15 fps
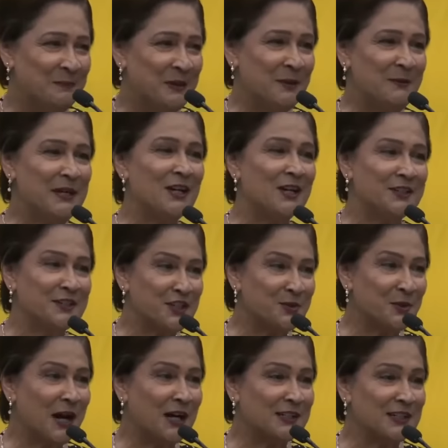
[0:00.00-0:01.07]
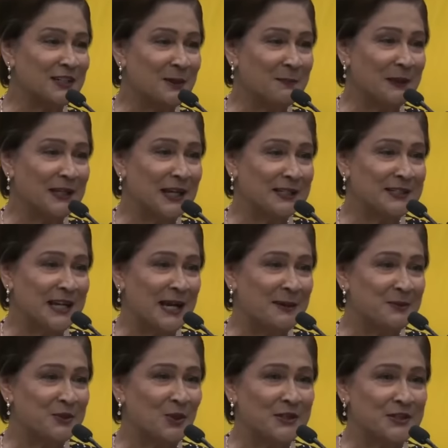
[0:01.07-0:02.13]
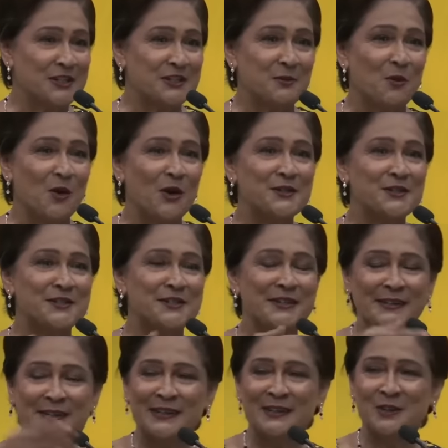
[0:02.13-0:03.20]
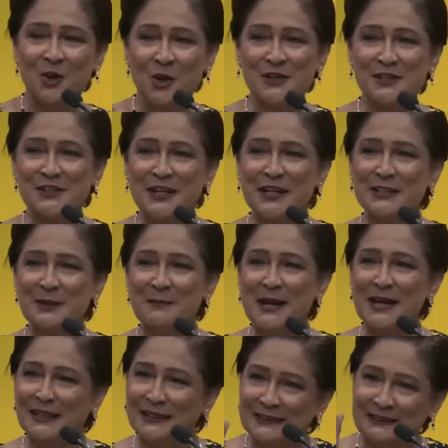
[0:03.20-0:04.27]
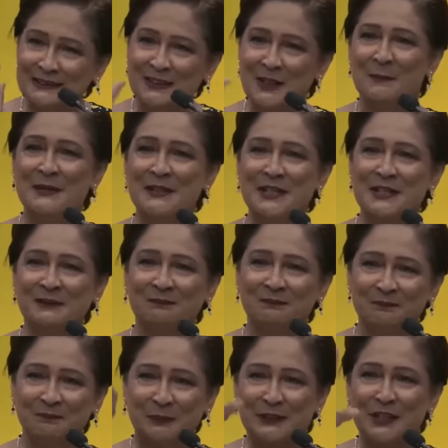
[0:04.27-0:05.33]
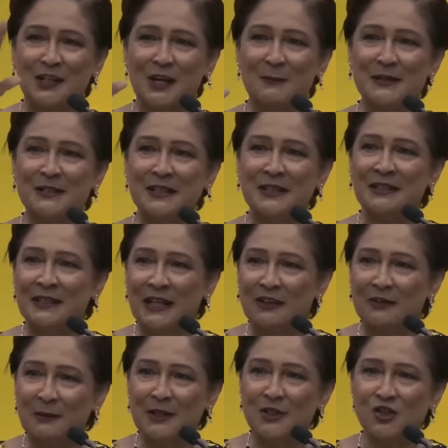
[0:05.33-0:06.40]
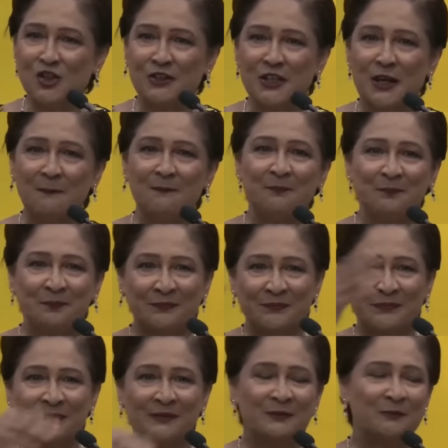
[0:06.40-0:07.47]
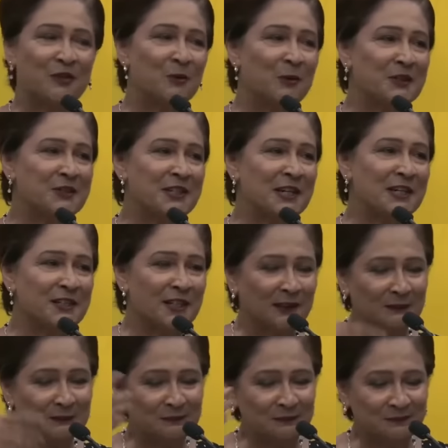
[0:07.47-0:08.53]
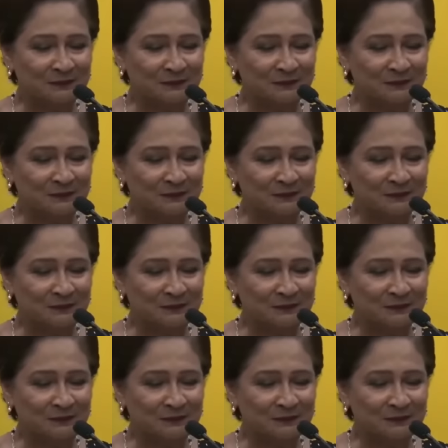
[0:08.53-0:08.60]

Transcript: Maybe the hunters were acting up at that time. So as I said, once noise started to make, committee. Put a committee, everybody shut up. A few months later,